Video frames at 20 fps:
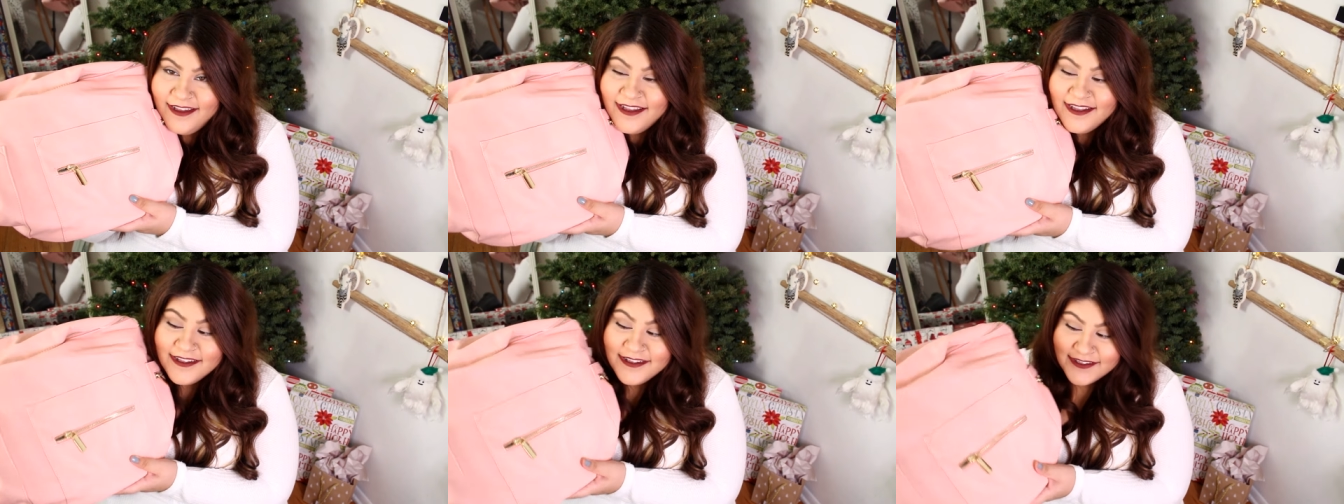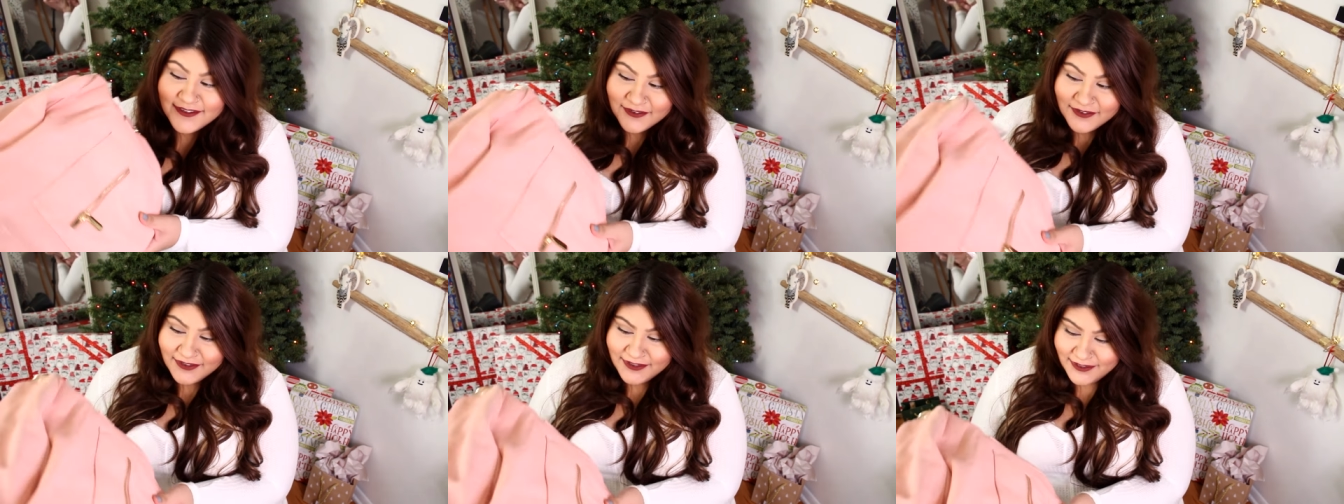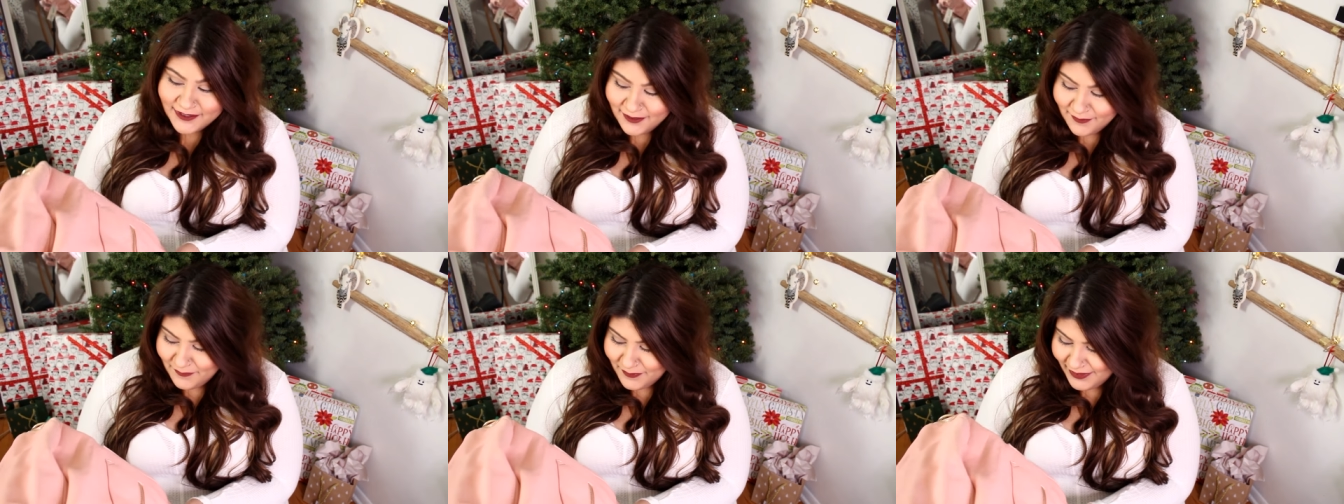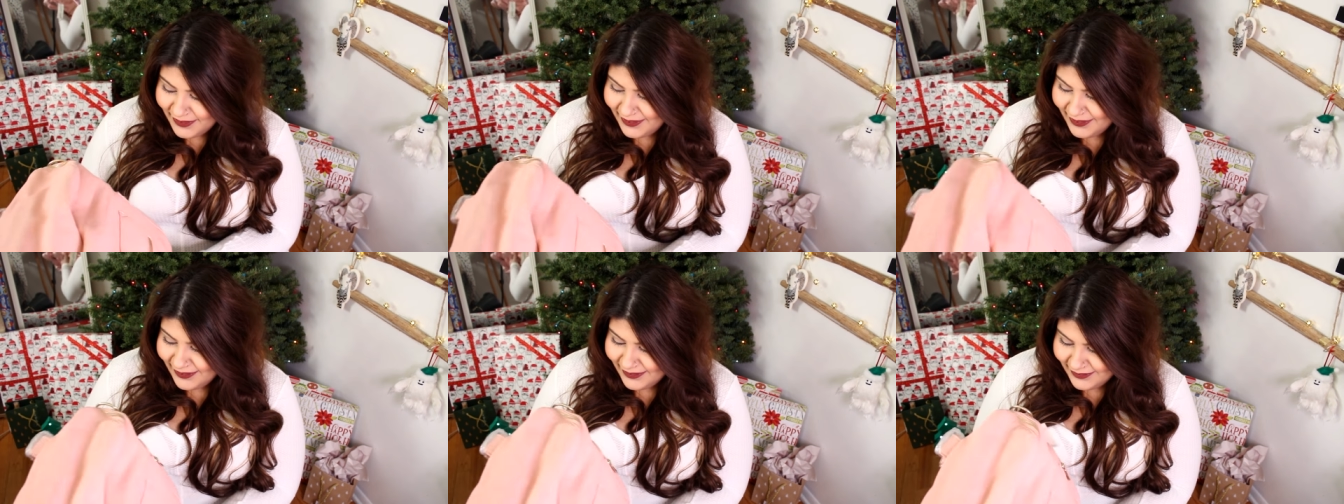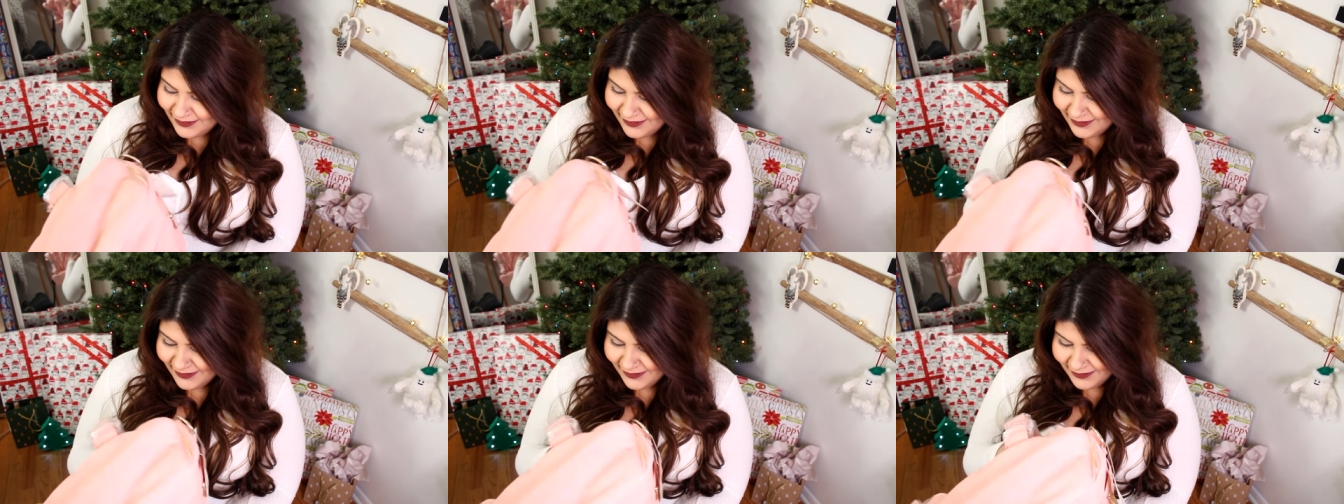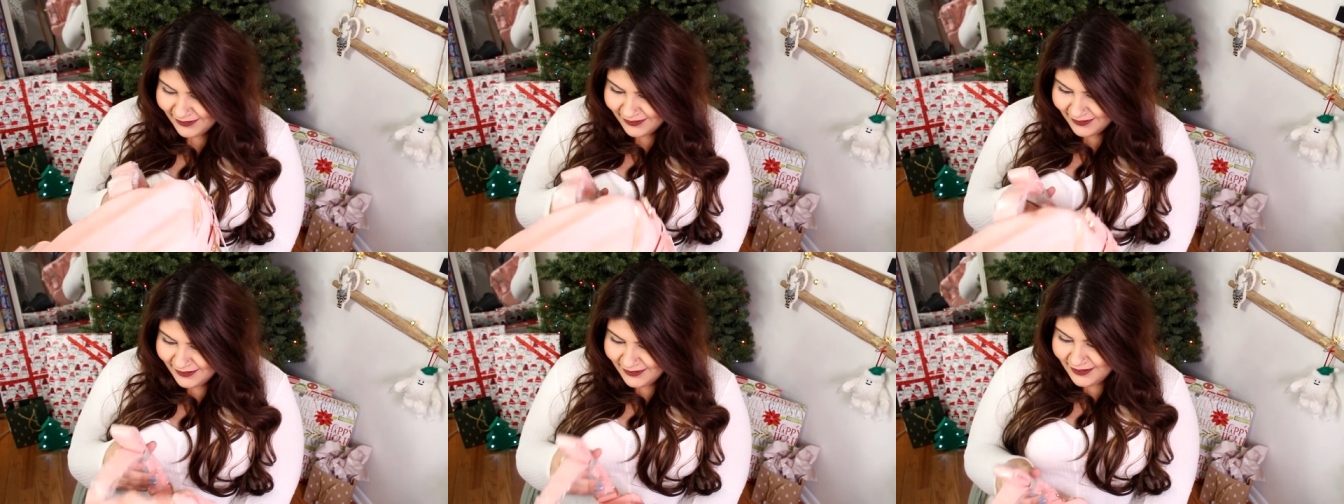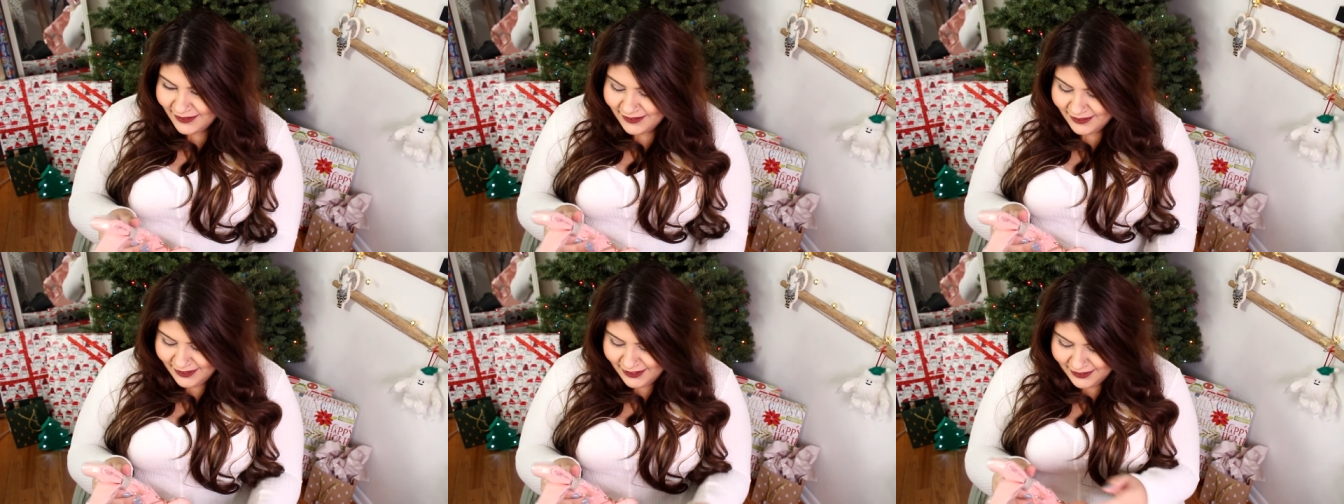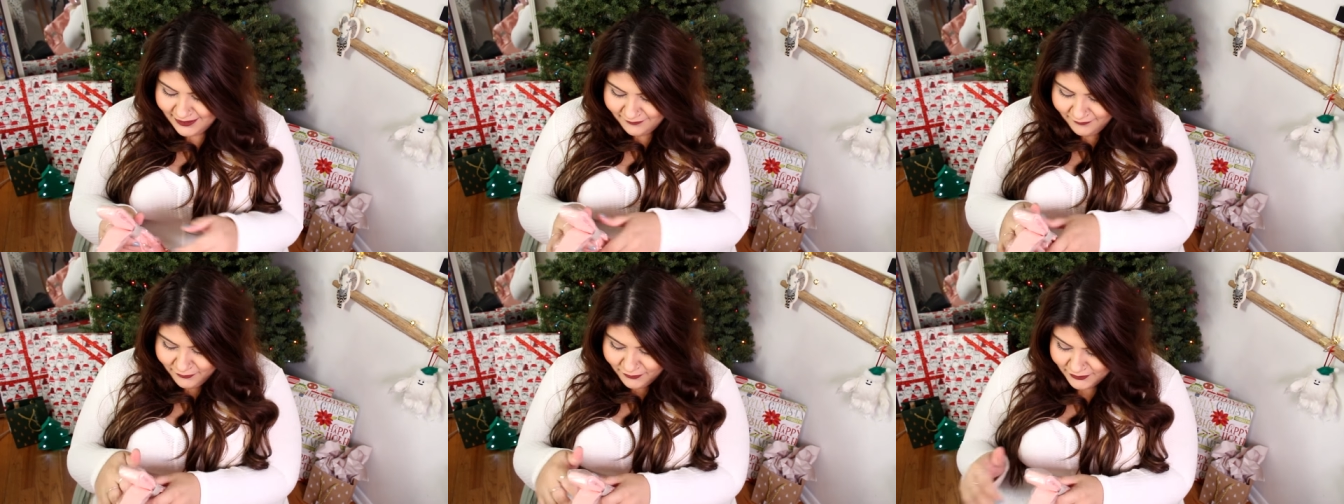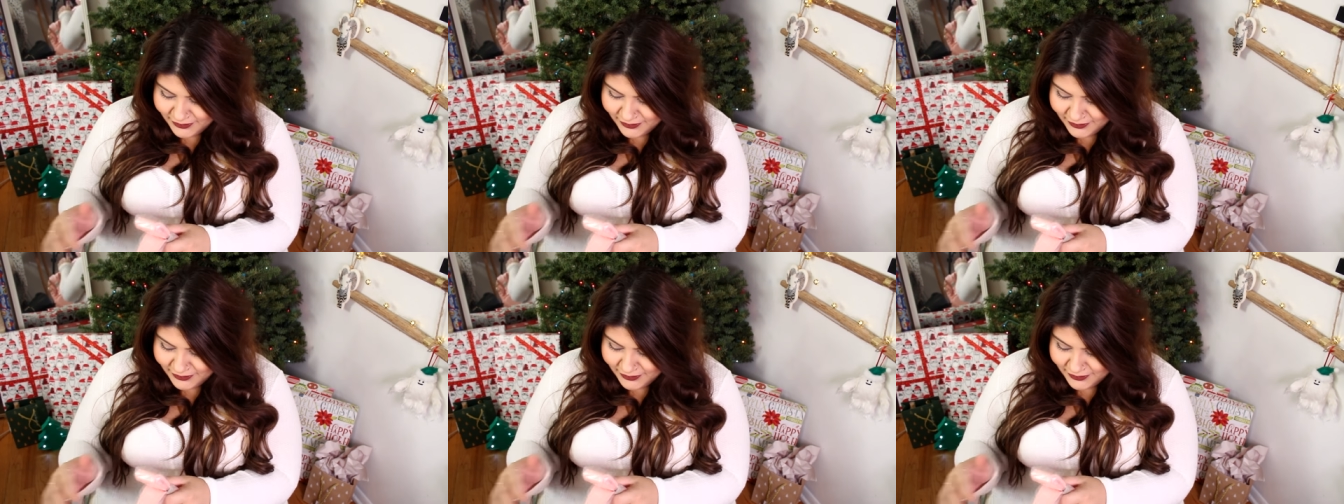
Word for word: it's really pink. And of